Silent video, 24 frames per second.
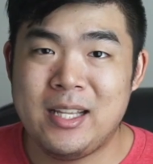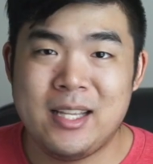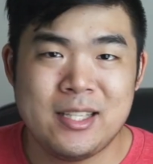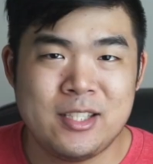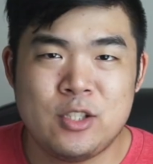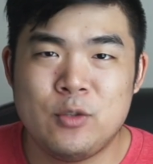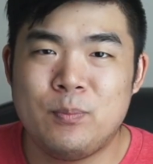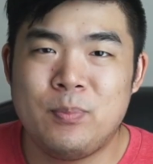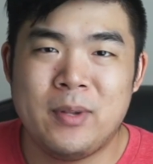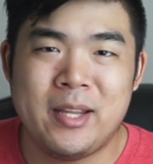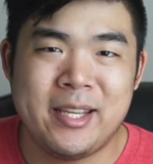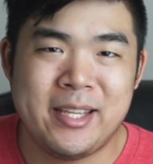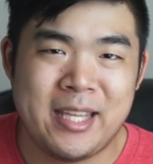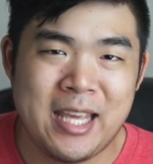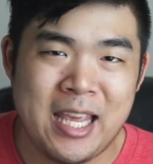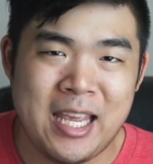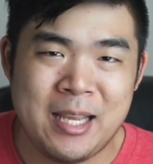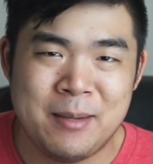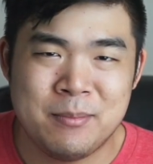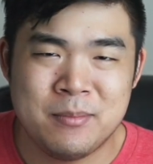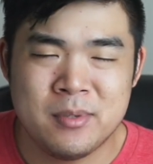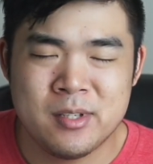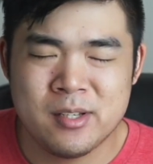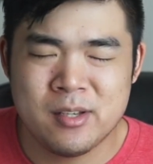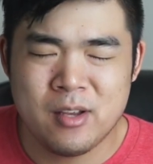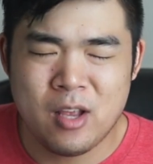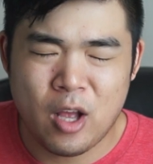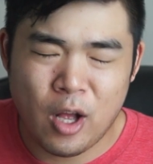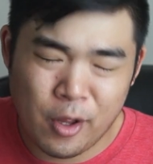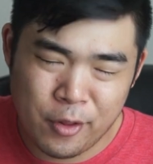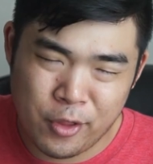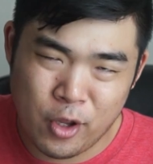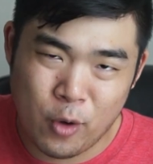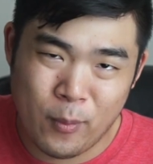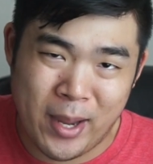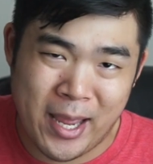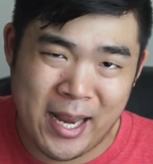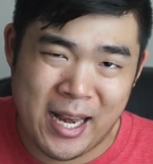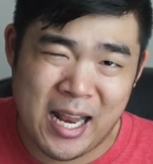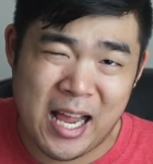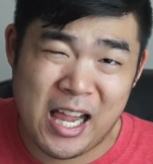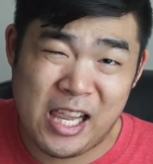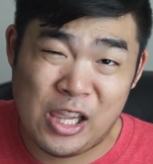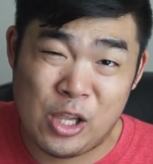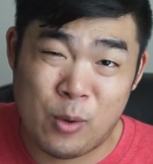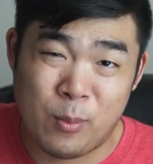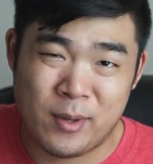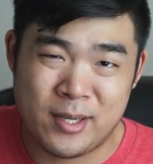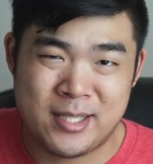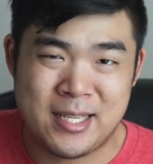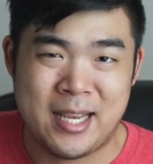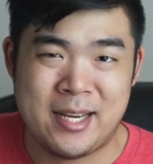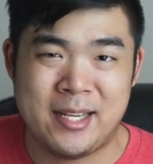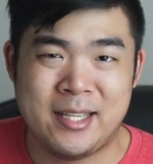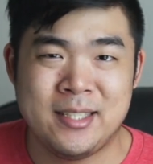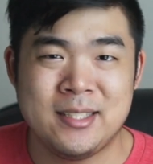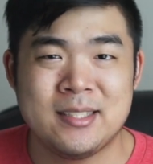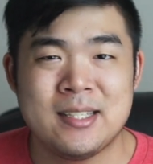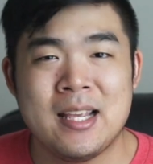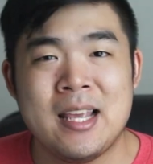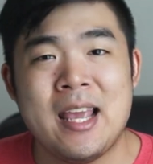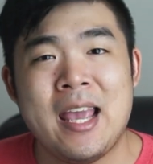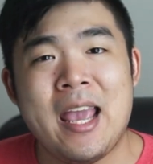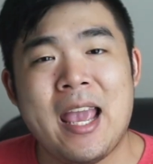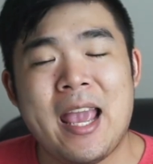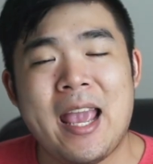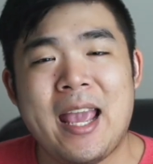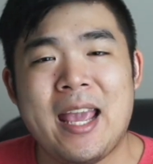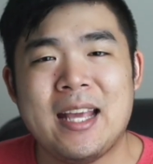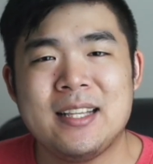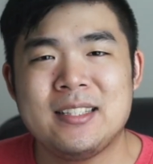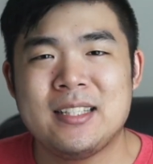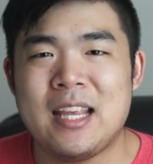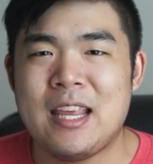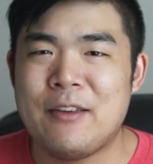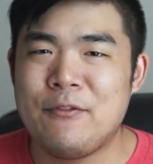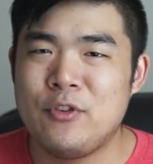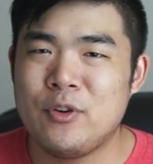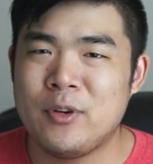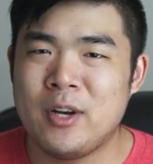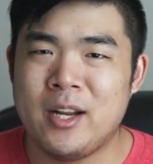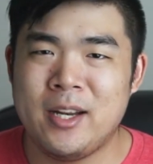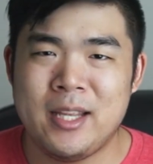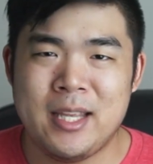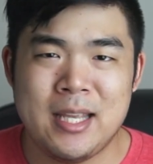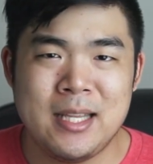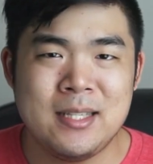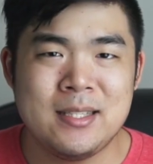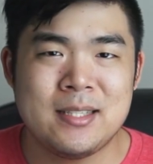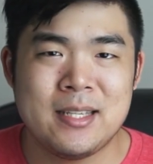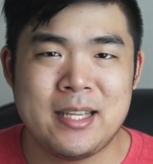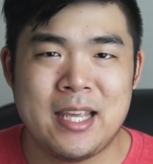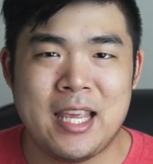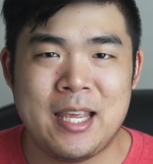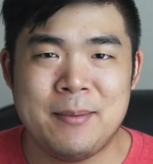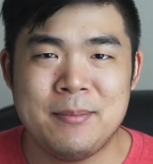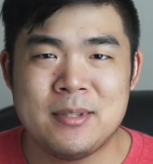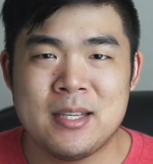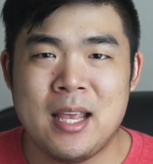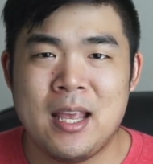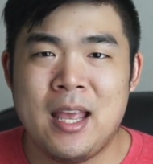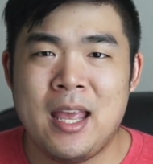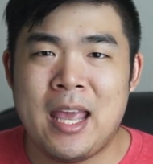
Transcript: It lets you play games, although at lower settings, and if you're not into games,